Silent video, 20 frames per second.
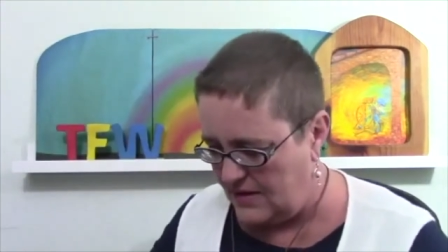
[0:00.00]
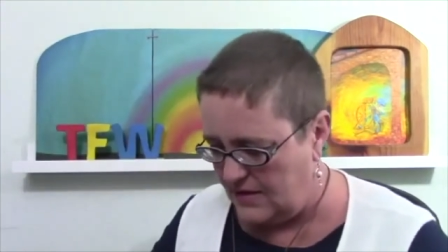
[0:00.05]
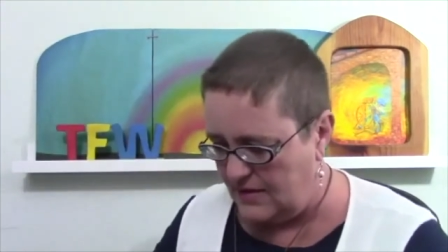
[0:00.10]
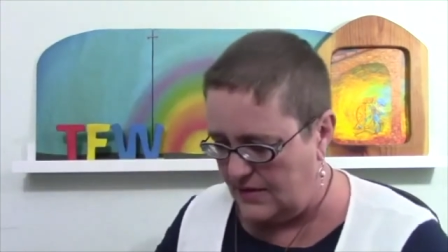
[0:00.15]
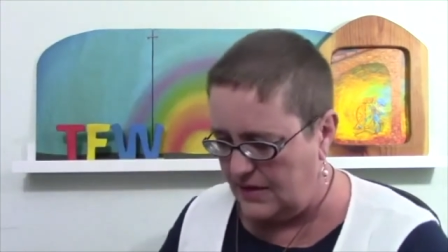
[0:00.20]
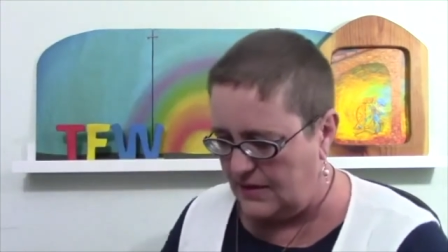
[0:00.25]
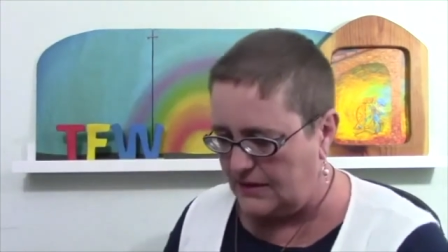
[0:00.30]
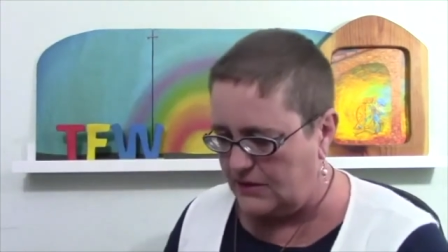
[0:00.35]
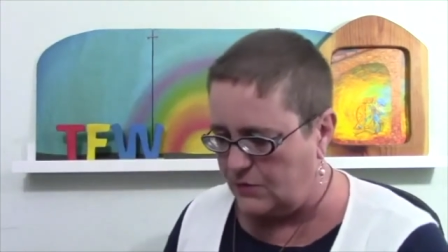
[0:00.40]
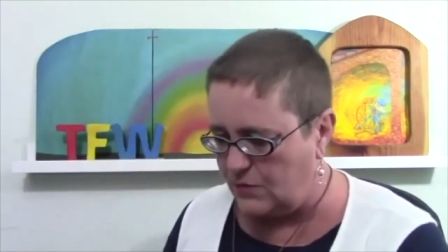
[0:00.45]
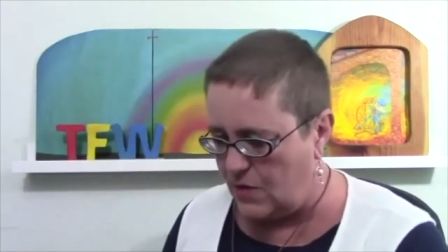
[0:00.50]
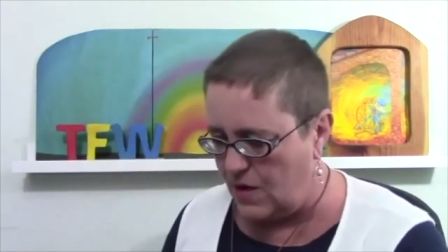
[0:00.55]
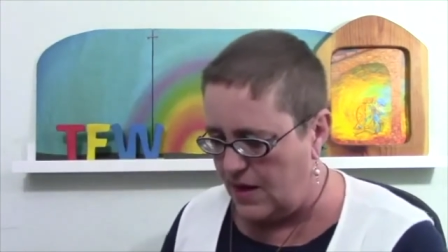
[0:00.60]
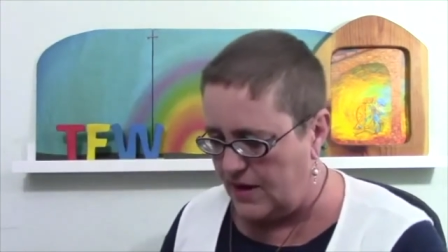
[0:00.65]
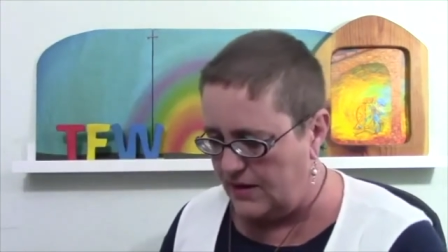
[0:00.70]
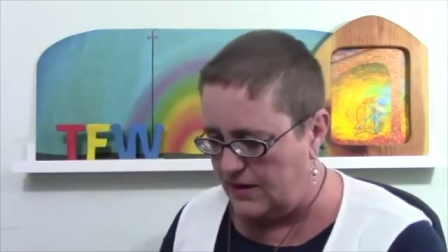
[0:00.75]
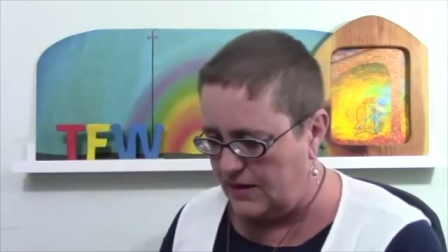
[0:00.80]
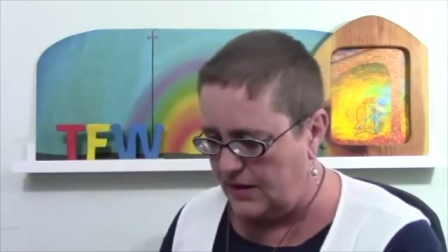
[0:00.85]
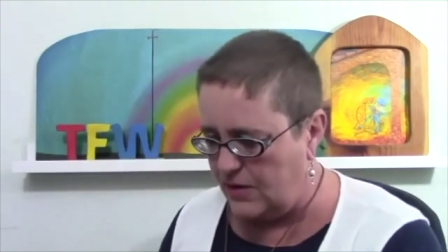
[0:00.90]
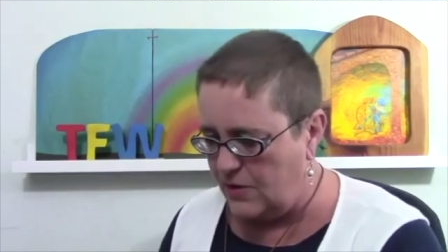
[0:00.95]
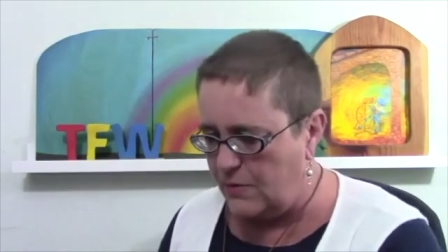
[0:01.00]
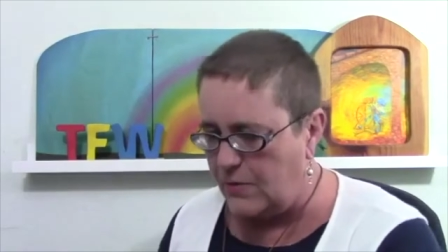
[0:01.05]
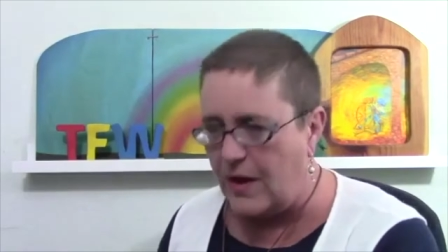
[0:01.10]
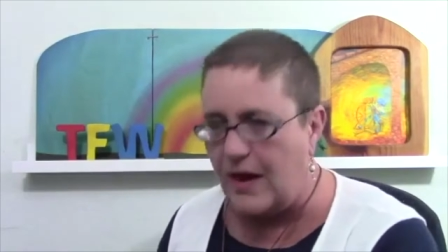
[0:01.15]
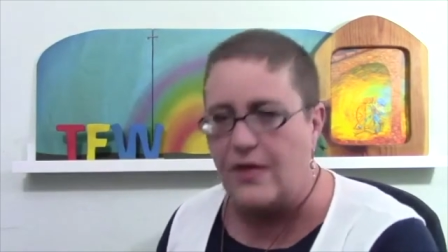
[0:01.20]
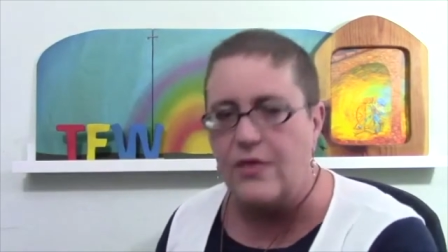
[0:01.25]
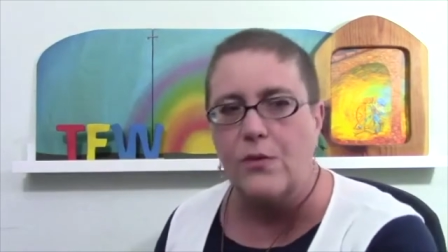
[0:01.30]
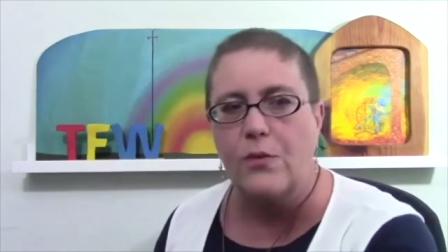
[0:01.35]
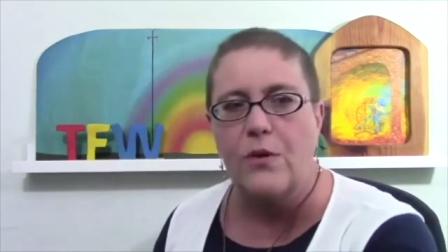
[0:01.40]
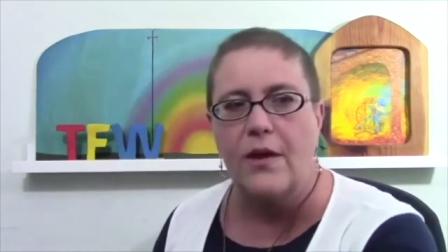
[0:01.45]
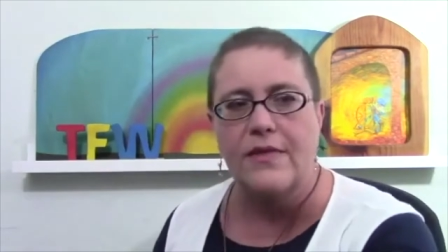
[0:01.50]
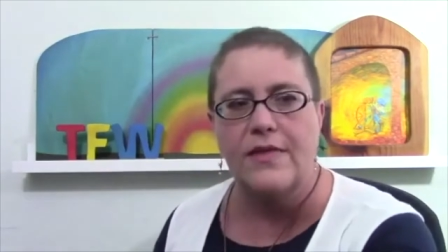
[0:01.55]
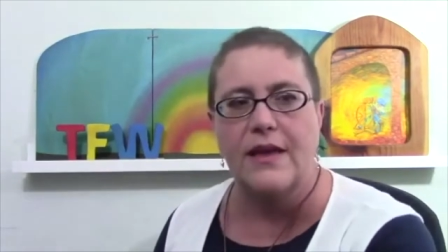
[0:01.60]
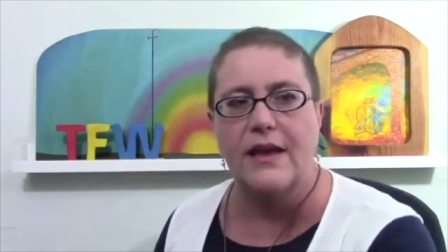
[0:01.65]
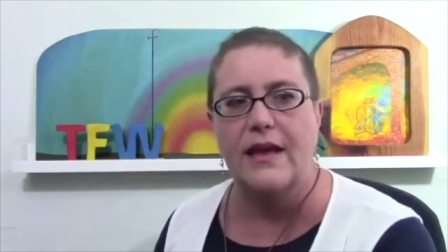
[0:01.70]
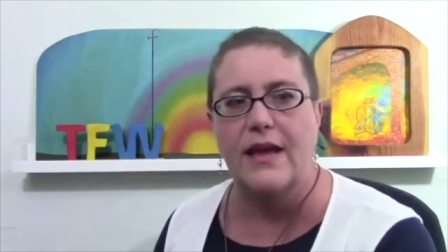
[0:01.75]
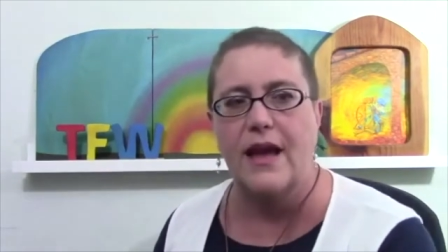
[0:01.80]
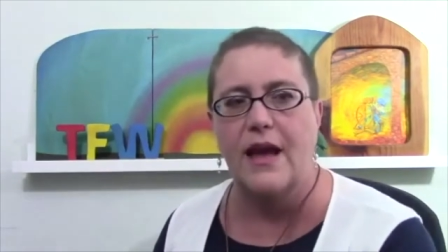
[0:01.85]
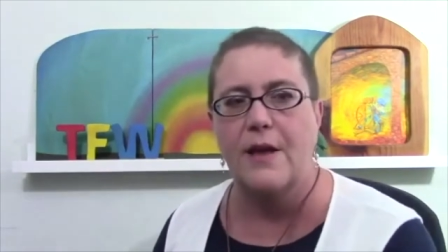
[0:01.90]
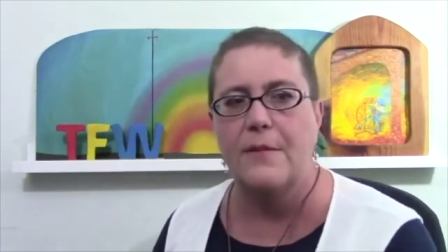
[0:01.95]
This one, you buy the one
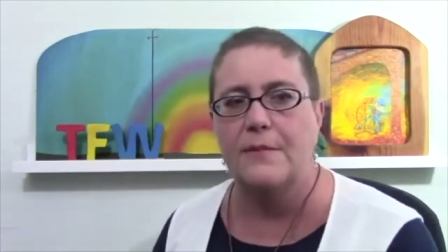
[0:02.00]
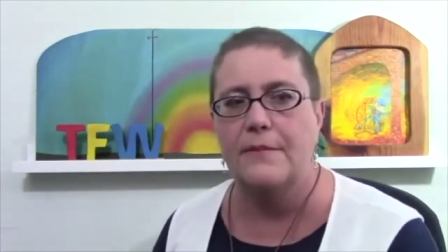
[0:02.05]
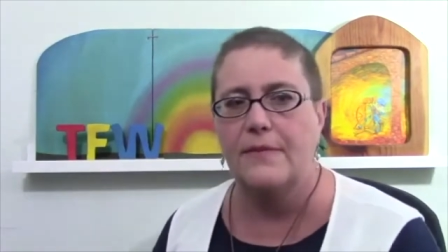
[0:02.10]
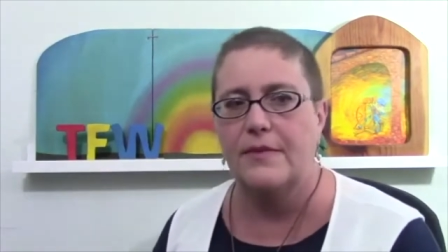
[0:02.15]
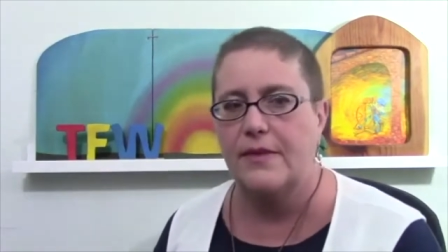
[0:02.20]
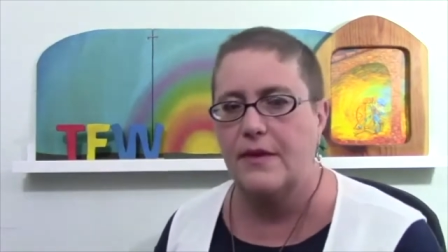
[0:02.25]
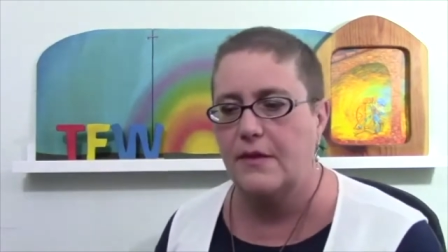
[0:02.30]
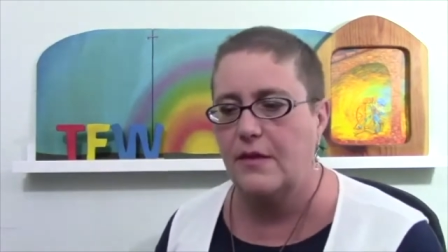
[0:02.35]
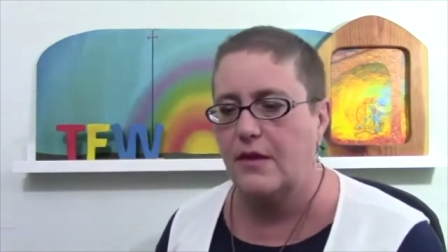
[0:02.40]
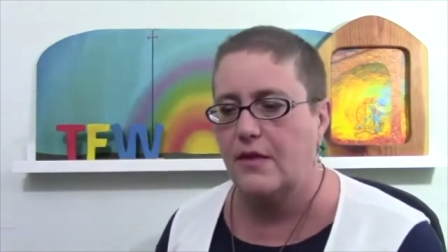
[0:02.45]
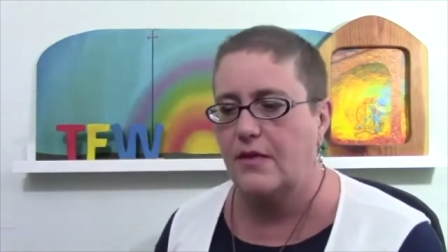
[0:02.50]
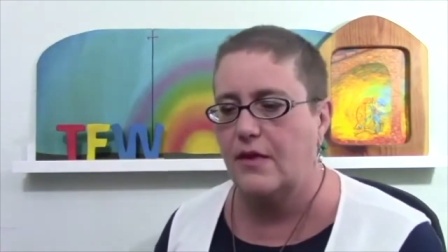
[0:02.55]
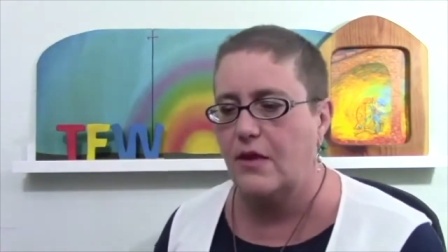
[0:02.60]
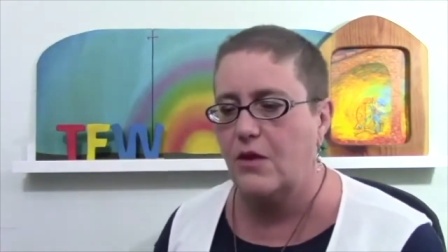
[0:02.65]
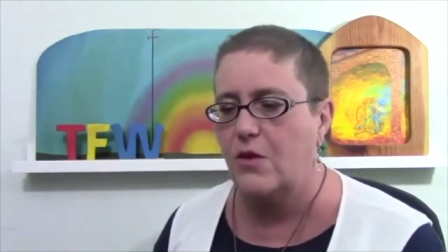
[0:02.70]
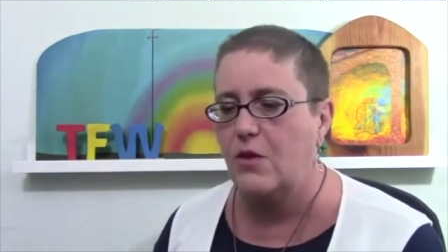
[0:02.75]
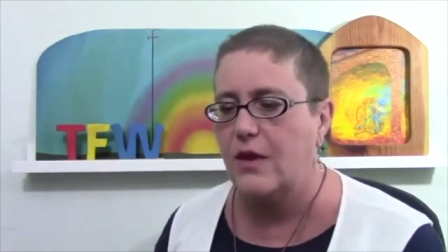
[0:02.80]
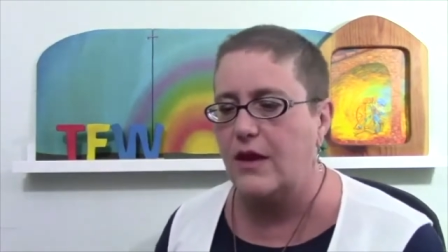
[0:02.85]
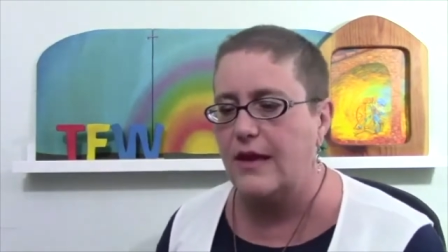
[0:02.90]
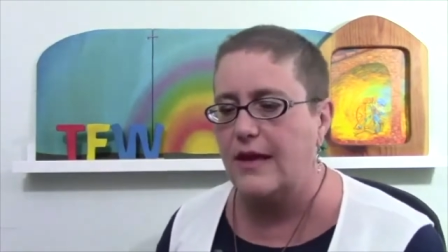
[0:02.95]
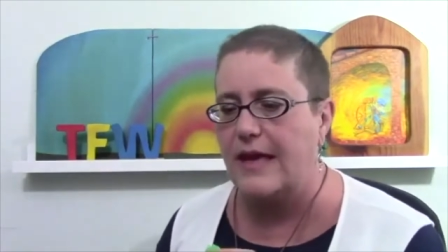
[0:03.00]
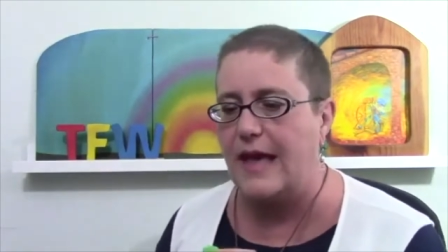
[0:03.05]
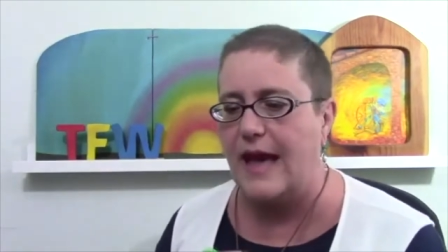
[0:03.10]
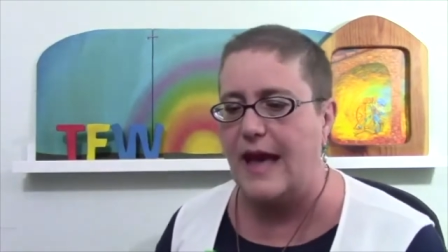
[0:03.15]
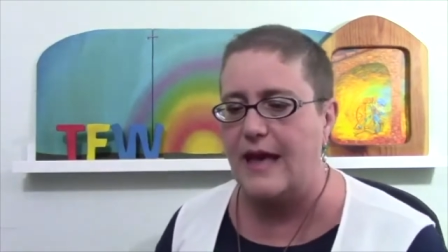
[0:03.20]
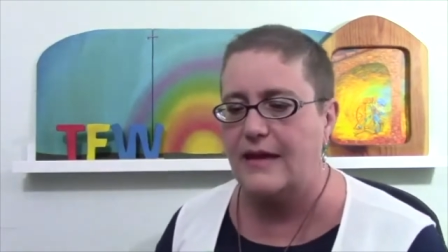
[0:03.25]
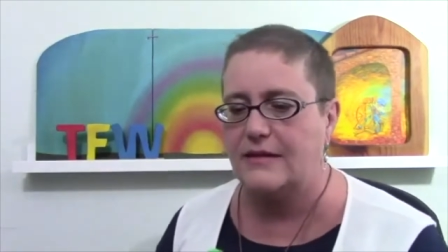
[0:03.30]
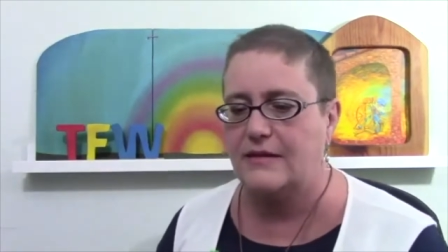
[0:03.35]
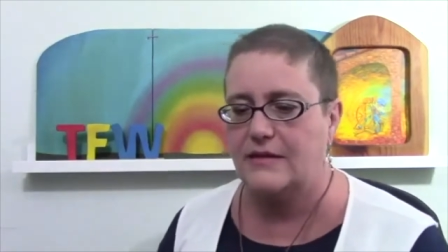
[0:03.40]
that come that, that you can get